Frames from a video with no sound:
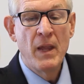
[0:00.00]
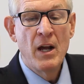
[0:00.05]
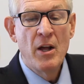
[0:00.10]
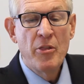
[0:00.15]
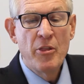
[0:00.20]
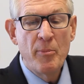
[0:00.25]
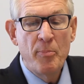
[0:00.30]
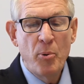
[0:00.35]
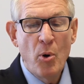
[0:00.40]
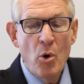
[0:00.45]

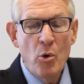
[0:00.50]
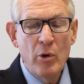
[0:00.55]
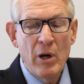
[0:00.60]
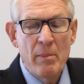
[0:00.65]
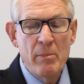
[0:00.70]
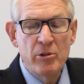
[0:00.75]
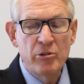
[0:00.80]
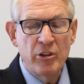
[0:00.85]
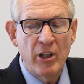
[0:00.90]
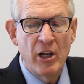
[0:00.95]
The program
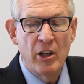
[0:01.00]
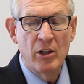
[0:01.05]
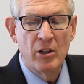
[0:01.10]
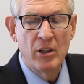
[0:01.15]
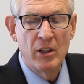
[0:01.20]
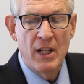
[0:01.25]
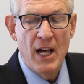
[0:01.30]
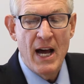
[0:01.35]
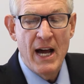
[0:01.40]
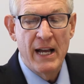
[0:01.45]
is aired
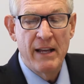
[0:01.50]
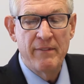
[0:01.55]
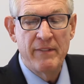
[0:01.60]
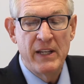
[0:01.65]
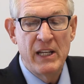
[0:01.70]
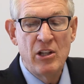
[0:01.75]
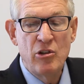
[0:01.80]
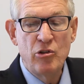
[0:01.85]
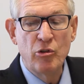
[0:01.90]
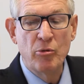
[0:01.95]
live
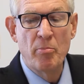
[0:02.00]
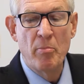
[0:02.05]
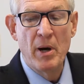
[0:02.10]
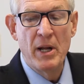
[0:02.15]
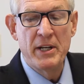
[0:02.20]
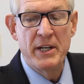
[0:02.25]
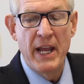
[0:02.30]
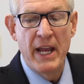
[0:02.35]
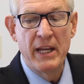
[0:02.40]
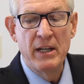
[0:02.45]
each
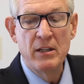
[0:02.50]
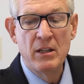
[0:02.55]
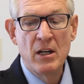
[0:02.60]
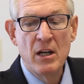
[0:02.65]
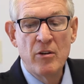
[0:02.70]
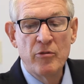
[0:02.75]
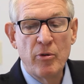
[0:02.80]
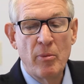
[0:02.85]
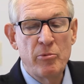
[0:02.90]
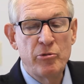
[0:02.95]
Monday
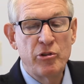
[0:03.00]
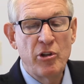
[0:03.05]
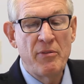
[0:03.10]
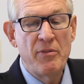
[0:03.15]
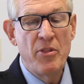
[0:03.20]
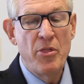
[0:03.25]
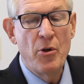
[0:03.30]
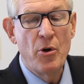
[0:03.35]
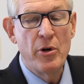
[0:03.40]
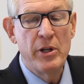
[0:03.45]
from
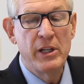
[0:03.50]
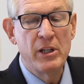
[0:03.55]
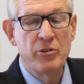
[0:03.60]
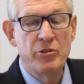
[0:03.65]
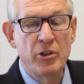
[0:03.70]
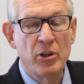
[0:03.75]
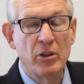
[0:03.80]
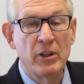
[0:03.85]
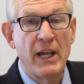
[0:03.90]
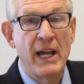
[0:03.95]
7:30
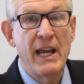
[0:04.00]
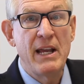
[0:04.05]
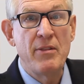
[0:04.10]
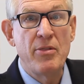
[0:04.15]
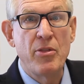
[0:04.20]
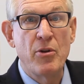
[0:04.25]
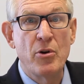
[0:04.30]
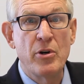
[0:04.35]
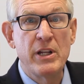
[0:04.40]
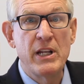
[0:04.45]
until
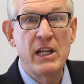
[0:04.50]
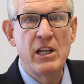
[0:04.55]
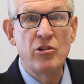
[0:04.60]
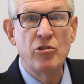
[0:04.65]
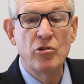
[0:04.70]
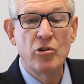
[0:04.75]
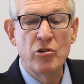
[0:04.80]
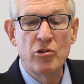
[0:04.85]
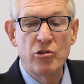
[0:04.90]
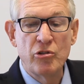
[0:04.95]
8:30
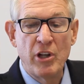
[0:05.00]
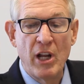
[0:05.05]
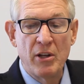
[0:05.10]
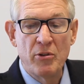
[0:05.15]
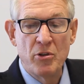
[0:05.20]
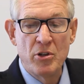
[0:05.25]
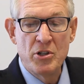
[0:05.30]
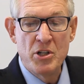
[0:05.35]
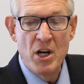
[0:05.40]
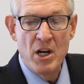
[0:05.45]
Eastern
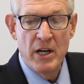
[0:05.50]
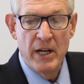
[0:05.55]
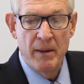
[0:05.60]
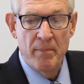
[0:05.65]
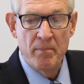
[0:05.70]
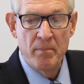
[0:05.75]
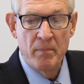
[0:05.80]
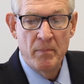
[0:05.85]
Standard Time.